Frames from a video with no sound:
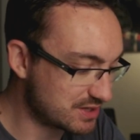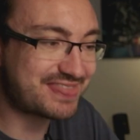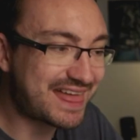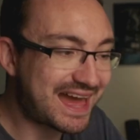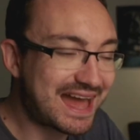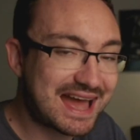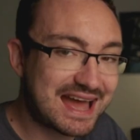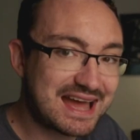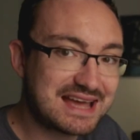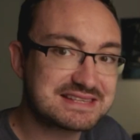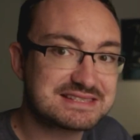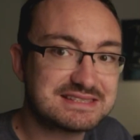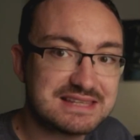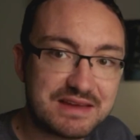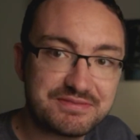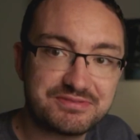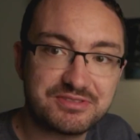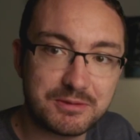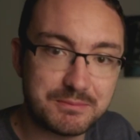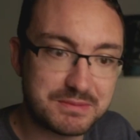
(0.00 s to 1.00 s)
That has
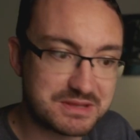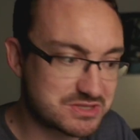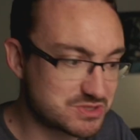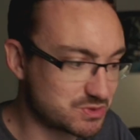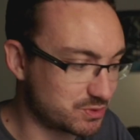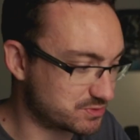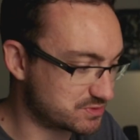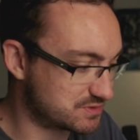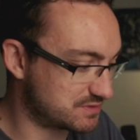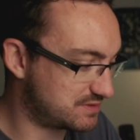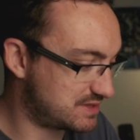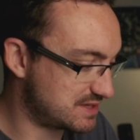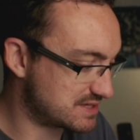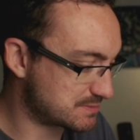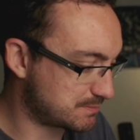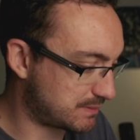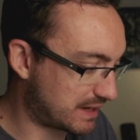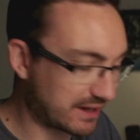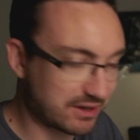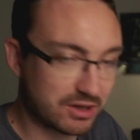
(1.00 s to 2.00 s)
left them in sort of this
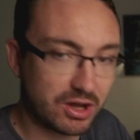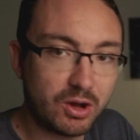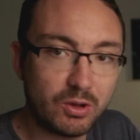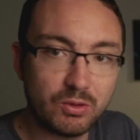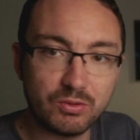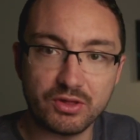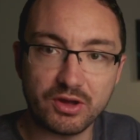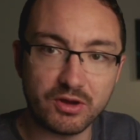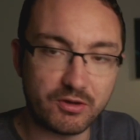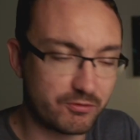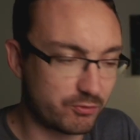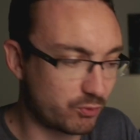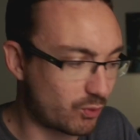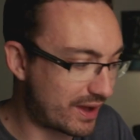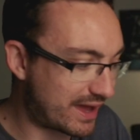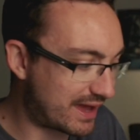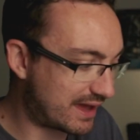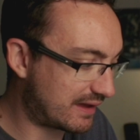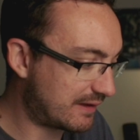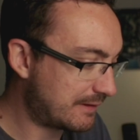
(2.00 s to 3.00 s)
black hole though, of
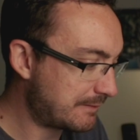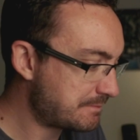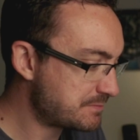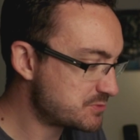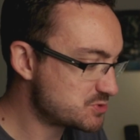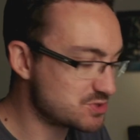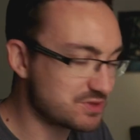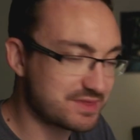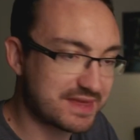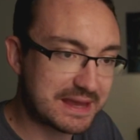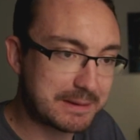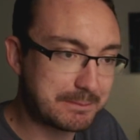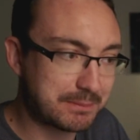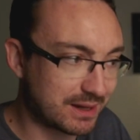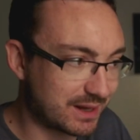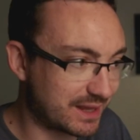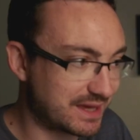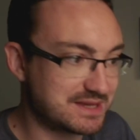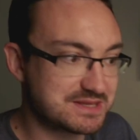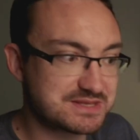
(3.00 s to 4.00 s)
where do they
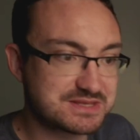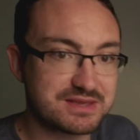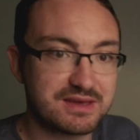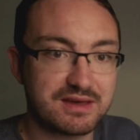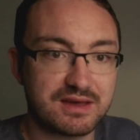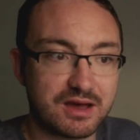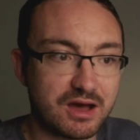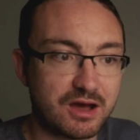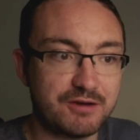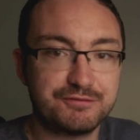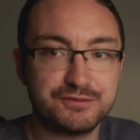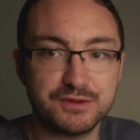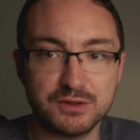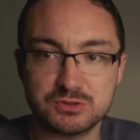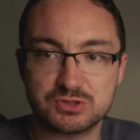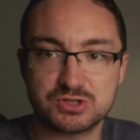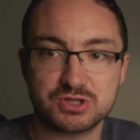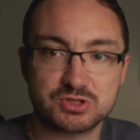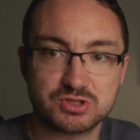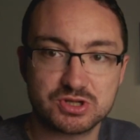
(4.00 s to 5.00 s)
place a
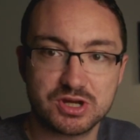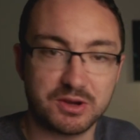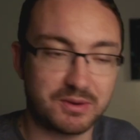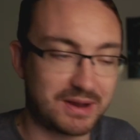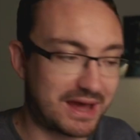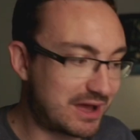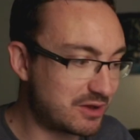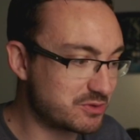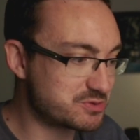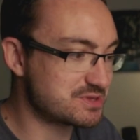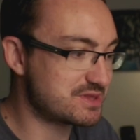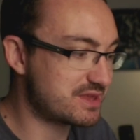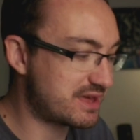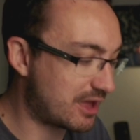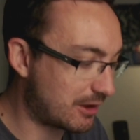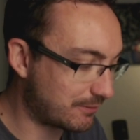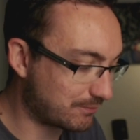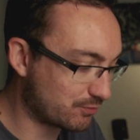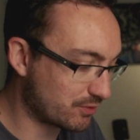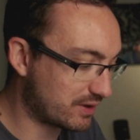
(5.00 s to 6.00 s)
future drone? How do they
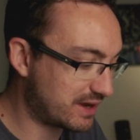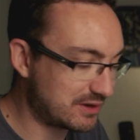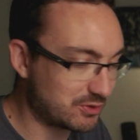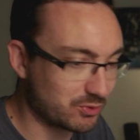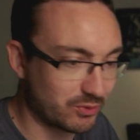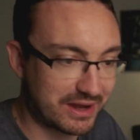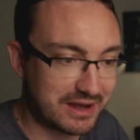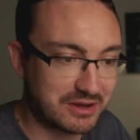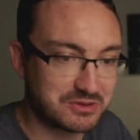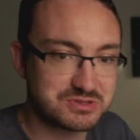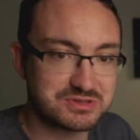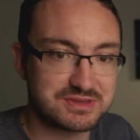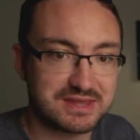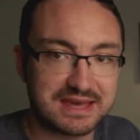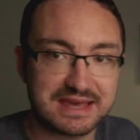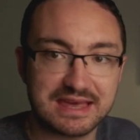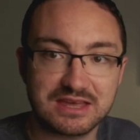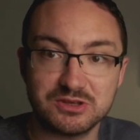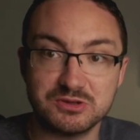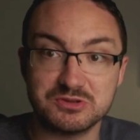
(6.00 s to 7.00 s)
upgrade, or how do
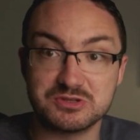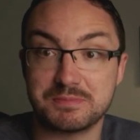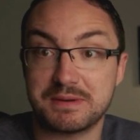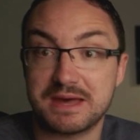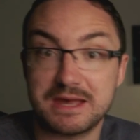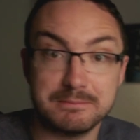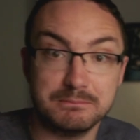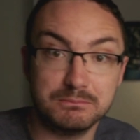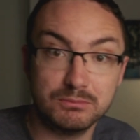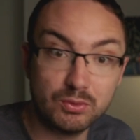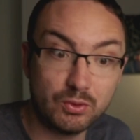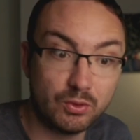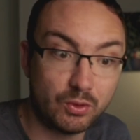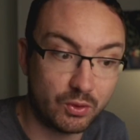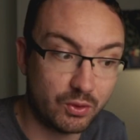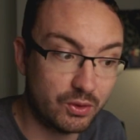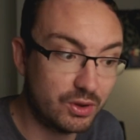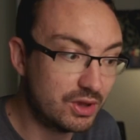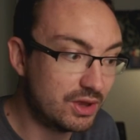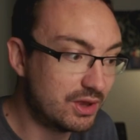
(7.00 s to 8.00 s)
they get you to pay
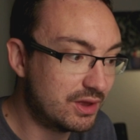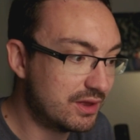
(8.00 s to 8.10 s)
more?